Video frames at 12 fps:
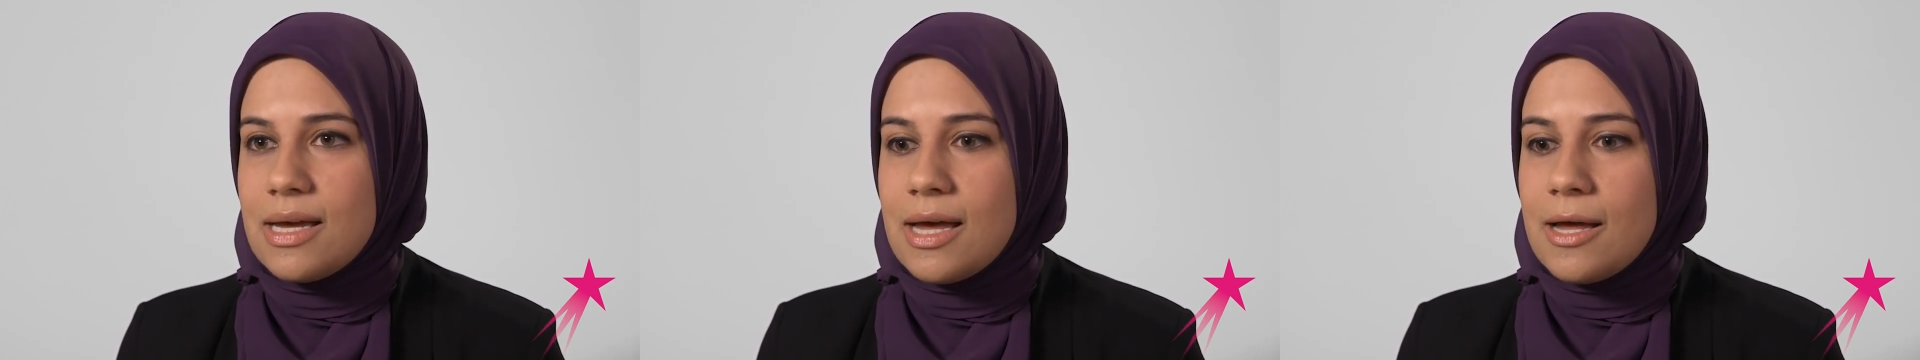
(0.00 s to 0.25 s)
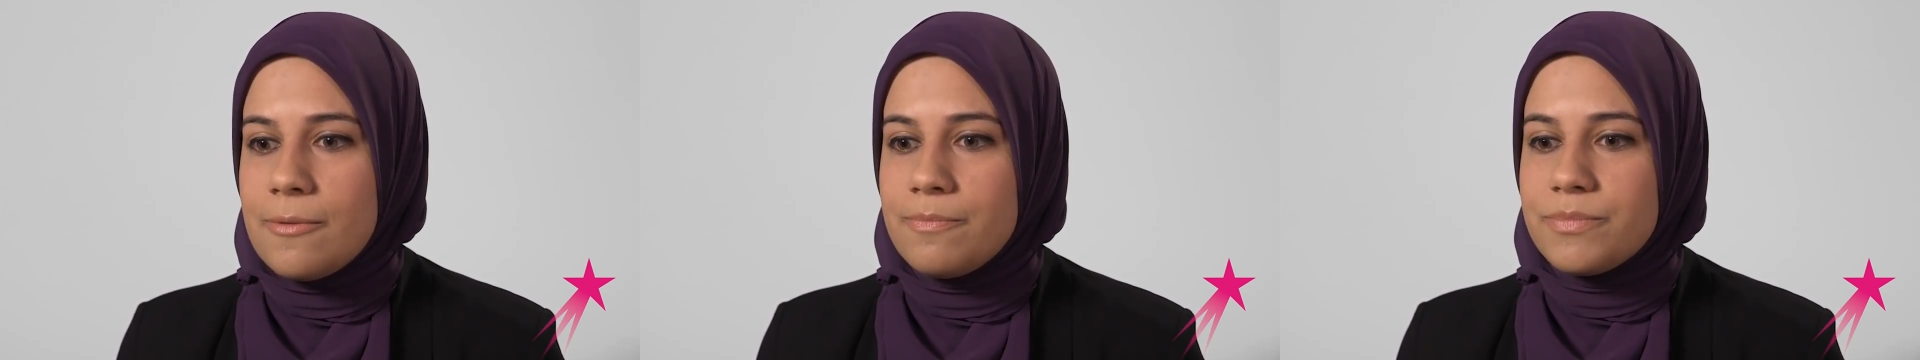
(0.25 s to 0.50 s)

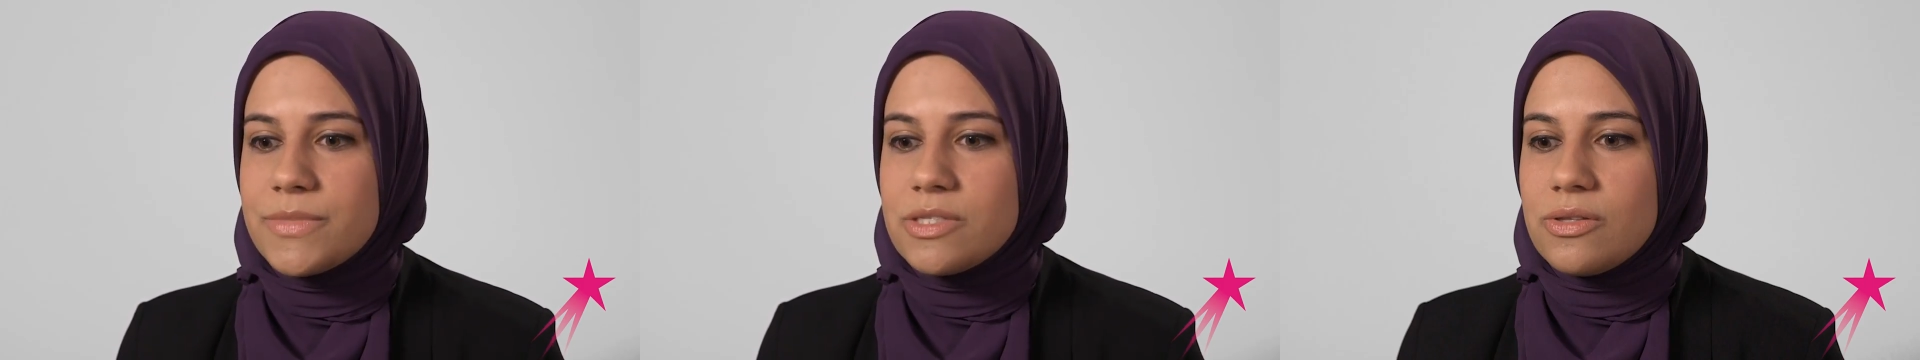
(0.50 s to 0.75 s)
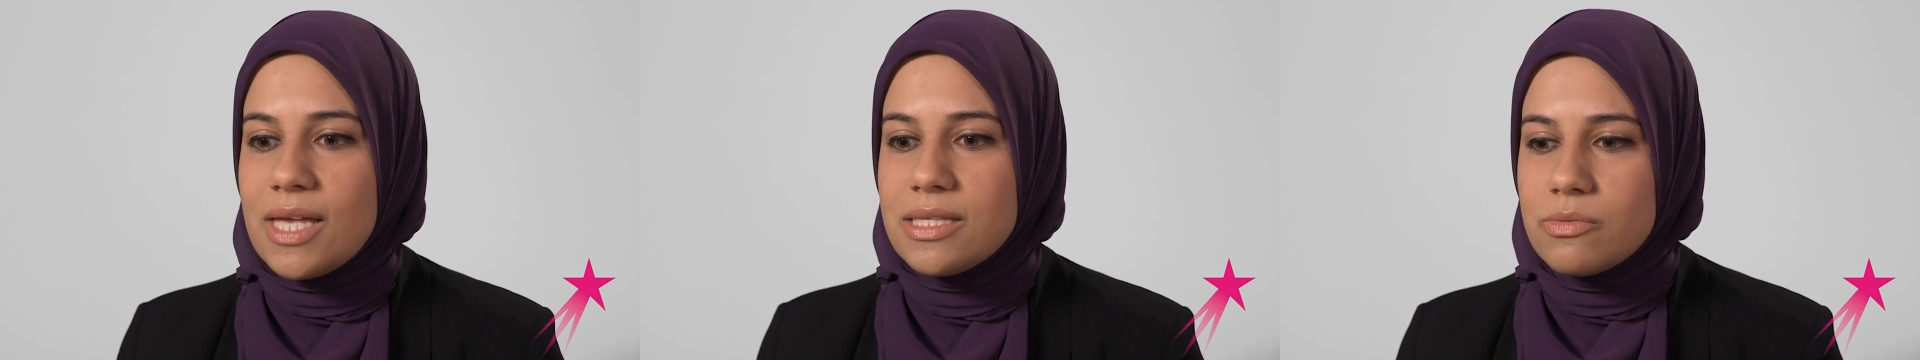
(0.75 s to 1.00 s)
Um,
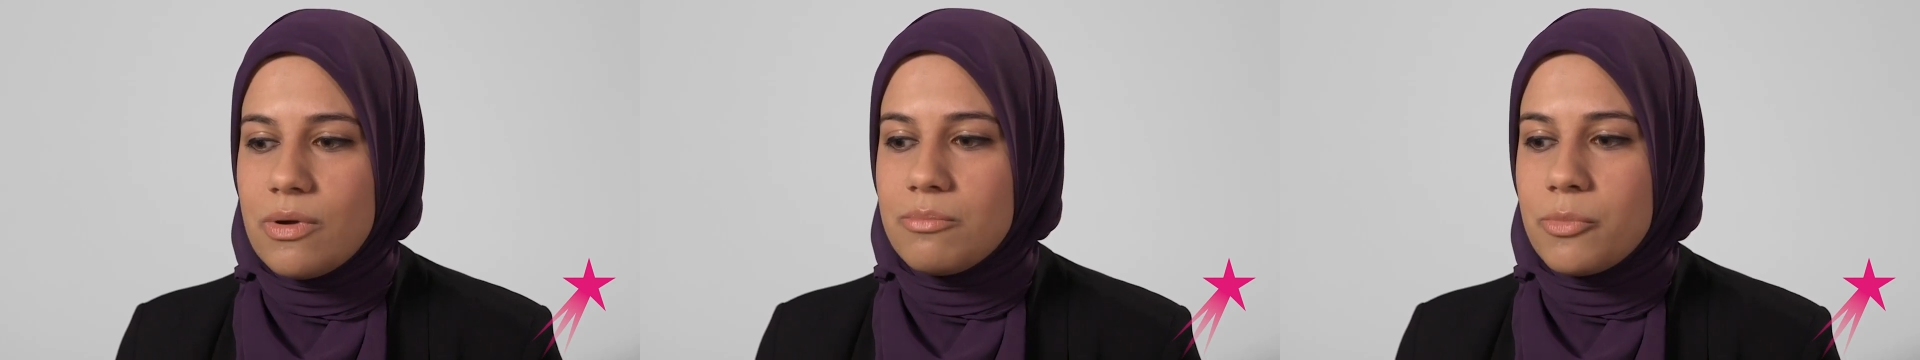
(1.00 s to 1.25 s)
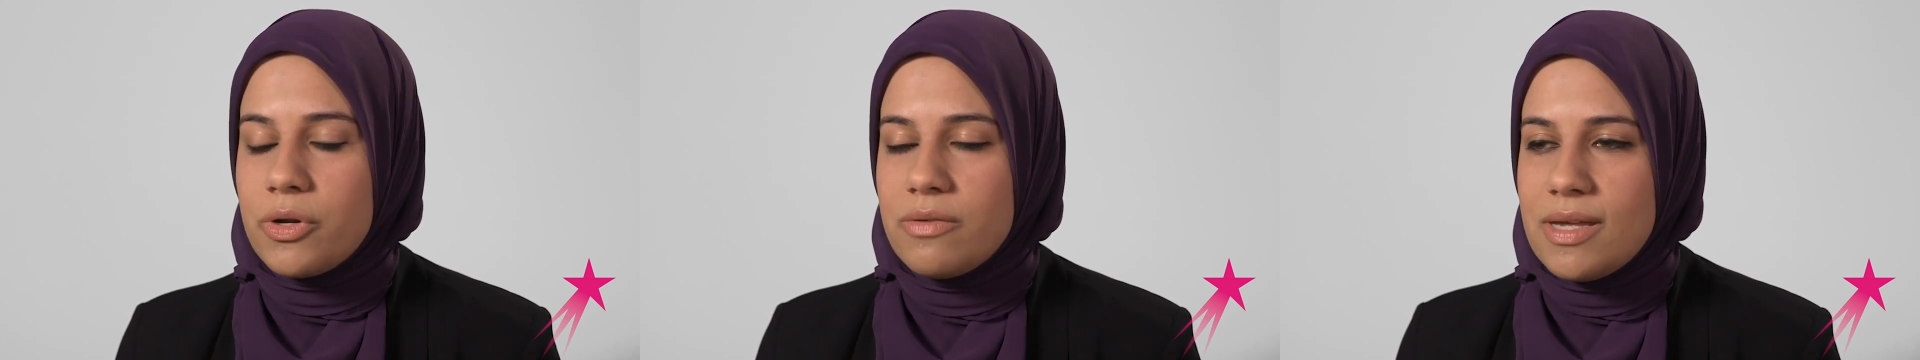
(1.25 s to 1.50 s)
so that's
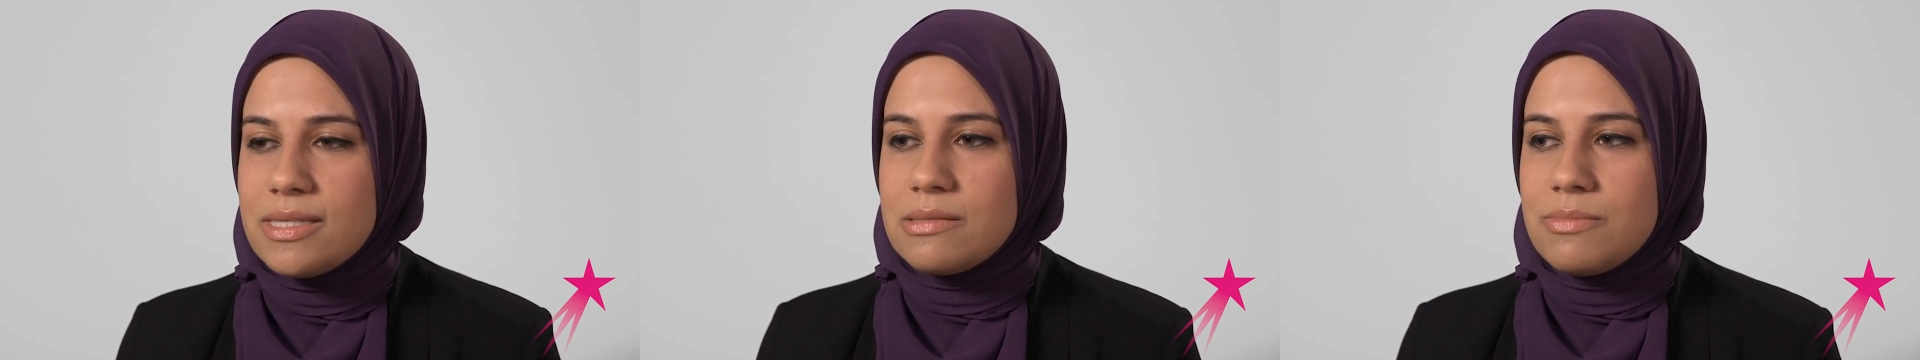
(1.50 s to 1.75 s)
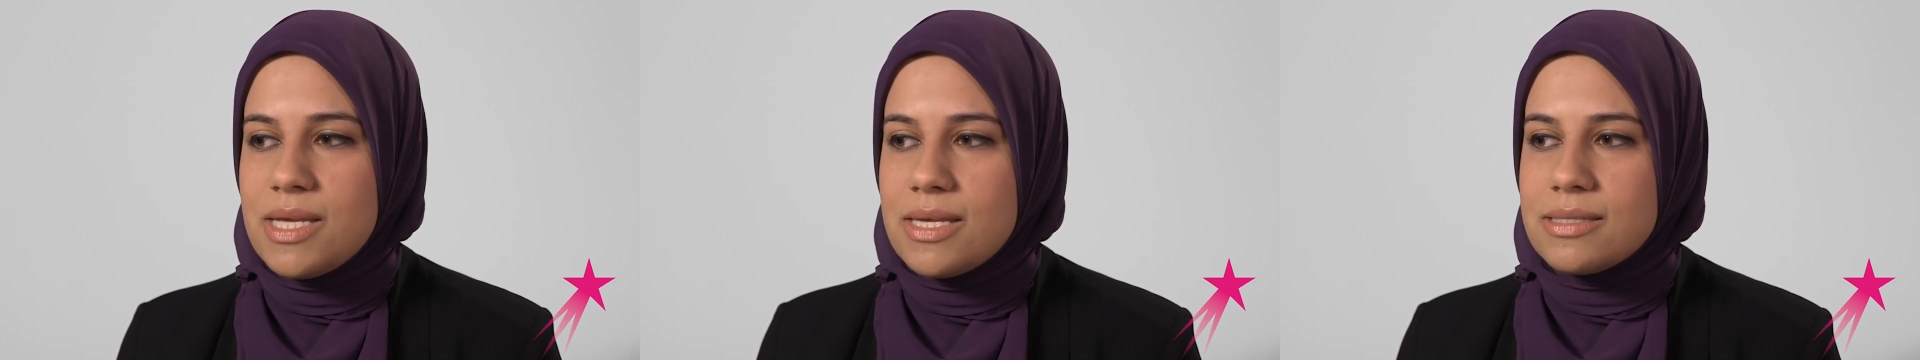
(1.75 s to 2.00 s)
what
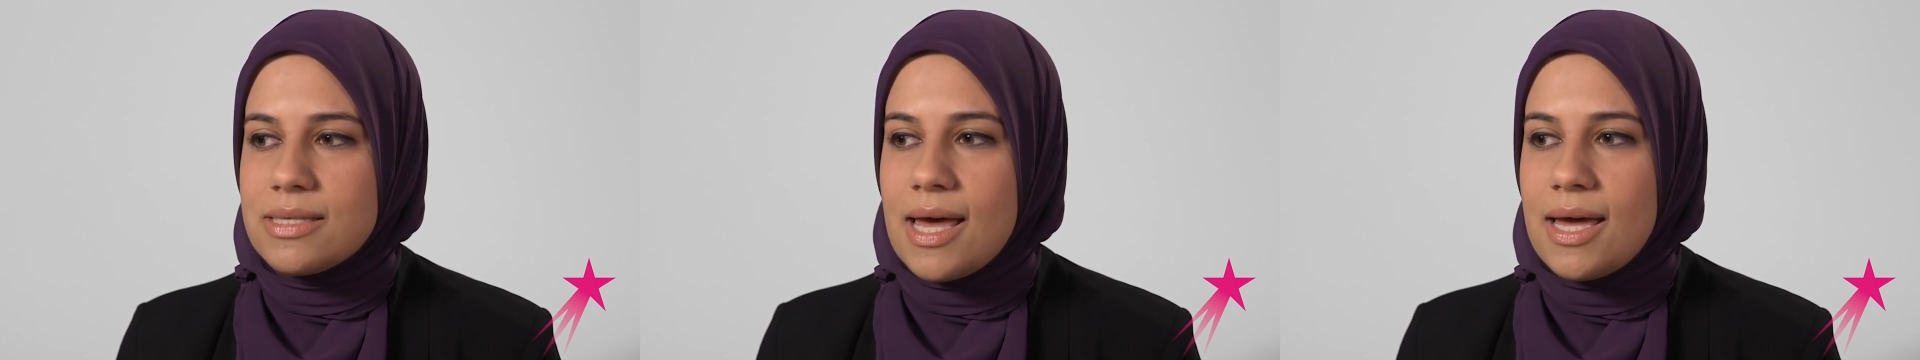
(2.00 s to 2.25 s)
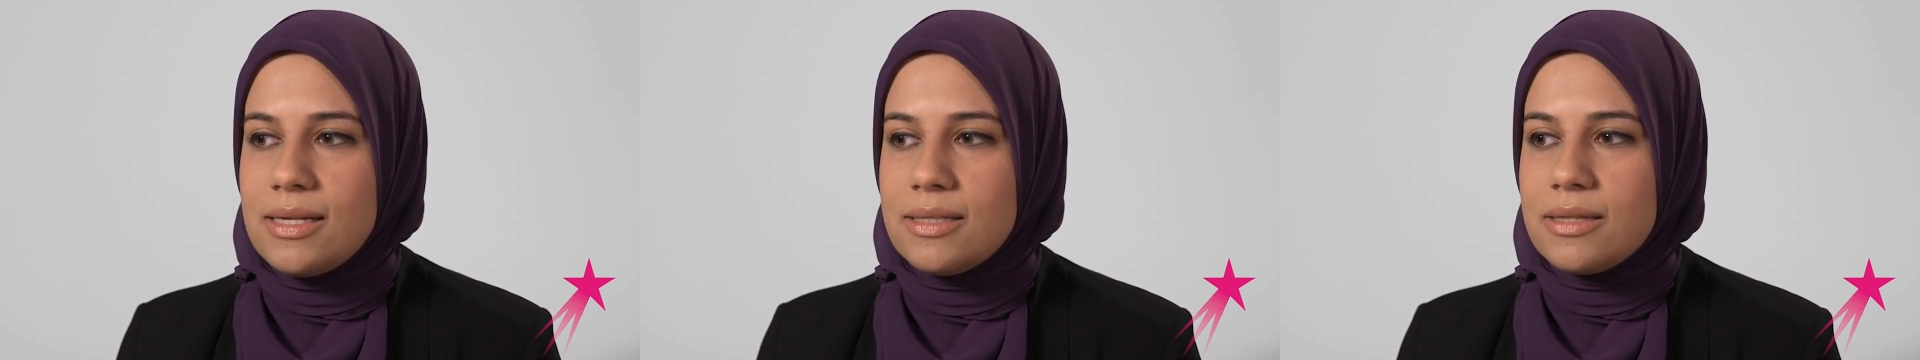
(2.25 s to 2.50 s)
motivates me, is
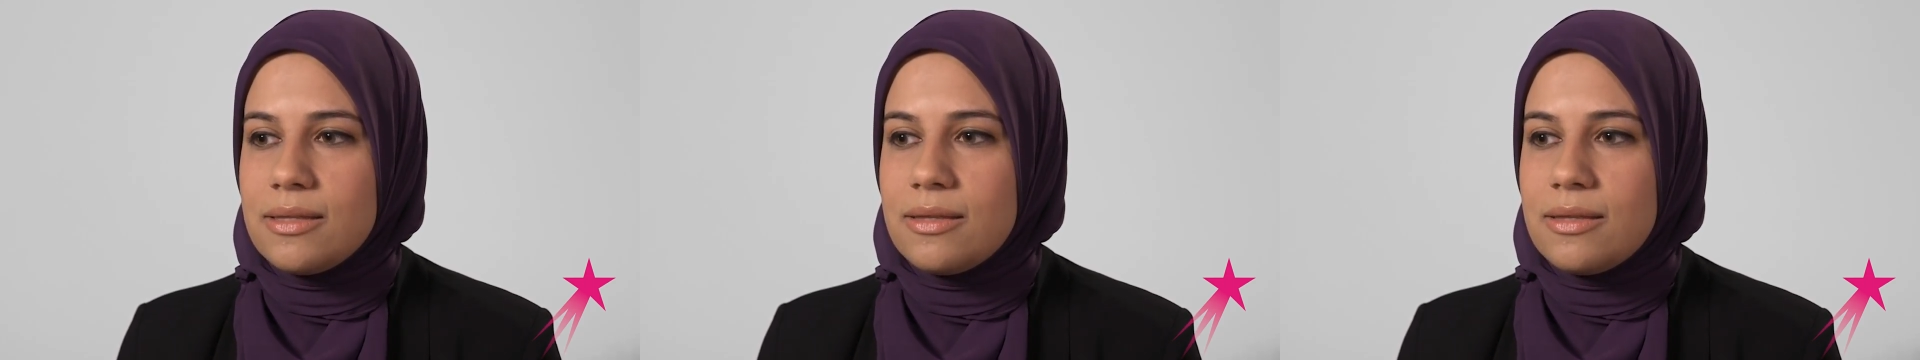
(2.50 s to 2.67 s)
that